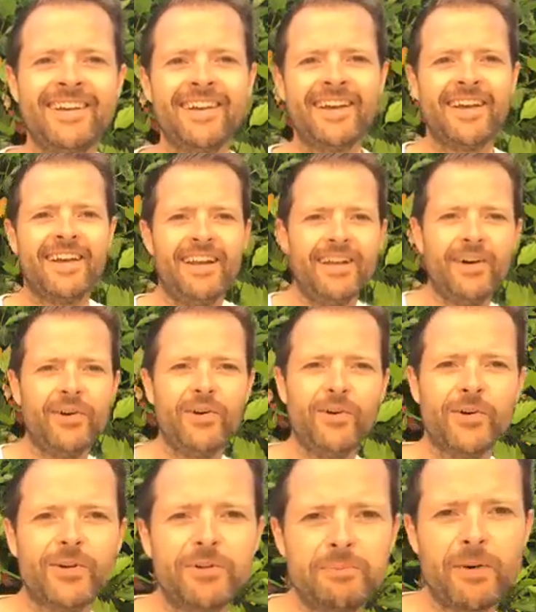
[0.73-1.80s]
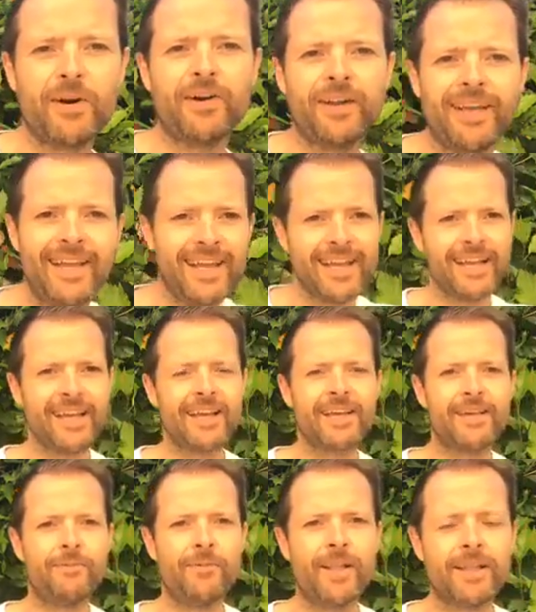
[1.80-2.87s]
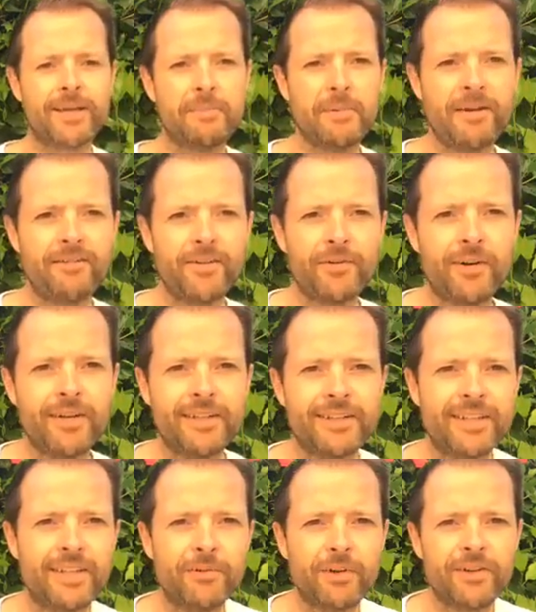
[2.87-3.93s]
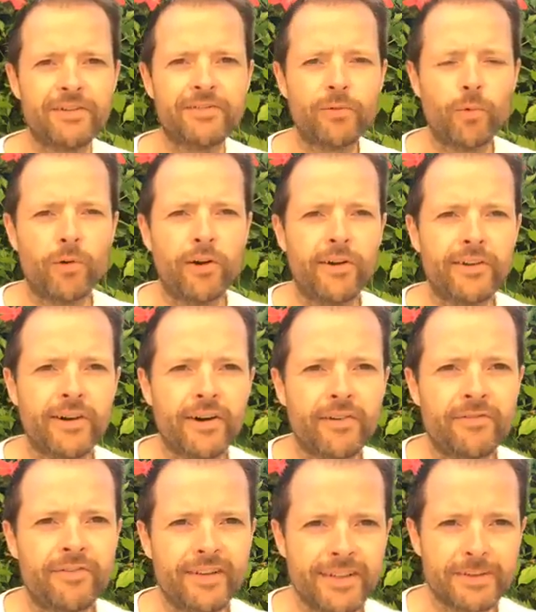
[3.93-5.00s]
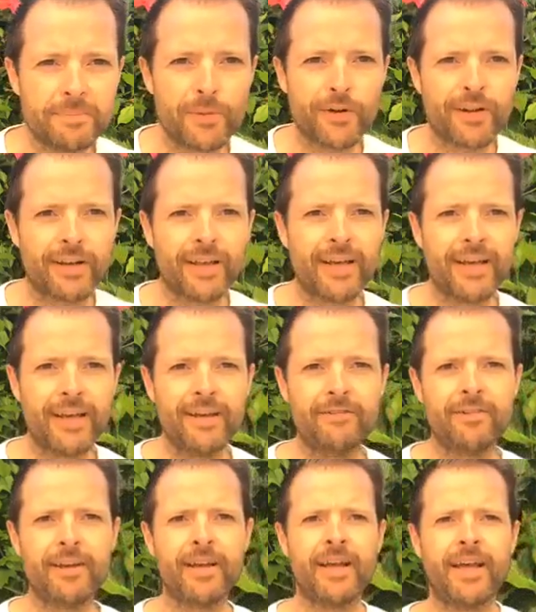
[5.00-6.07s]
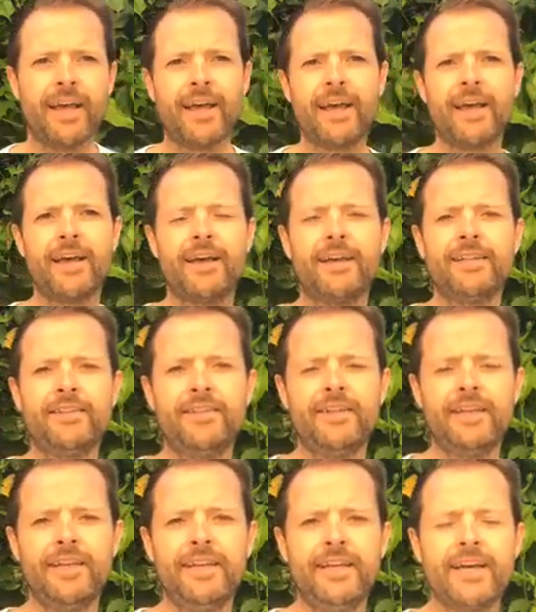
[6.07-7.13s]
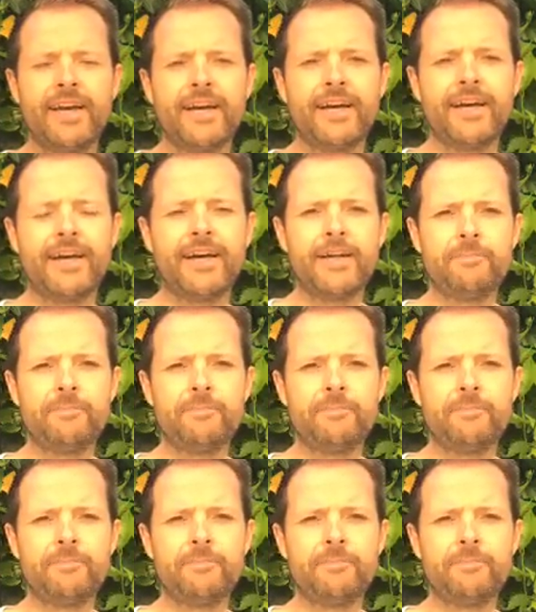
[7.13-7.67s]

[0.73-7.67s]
Hello, good morning. Welcome everyone to the wonderful world of Facebook Live and the